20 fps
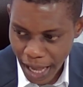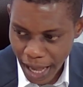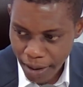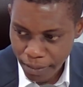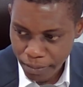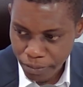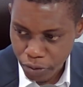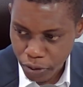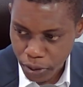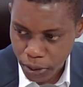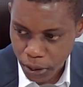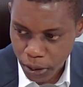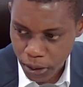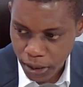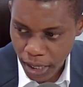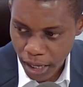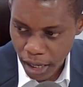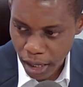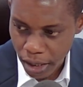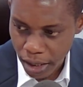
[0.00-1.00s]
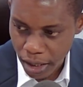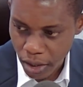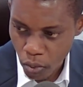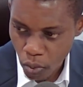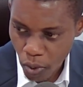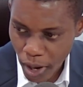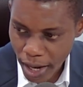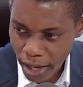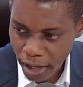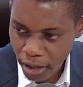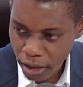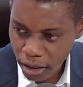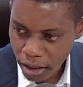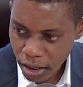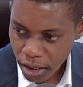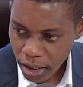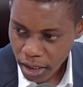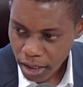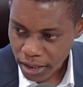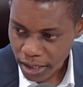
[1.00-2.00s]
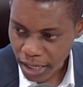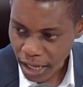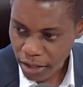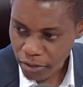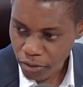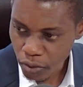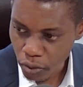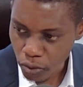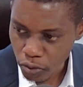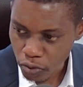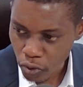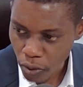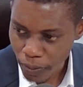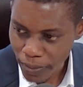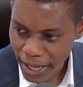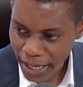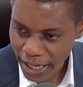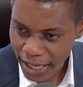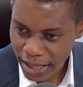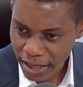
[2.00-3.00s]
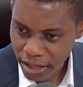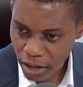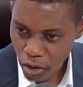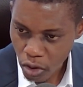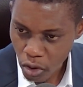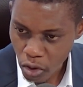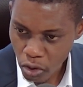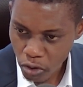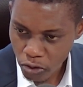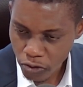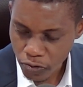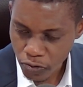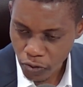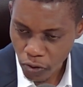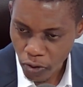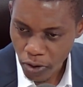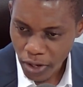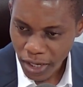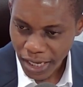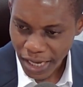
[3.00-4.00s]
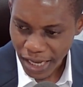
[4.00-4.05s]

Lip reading: Ambrose Dare. Well, there are those who are making the calls for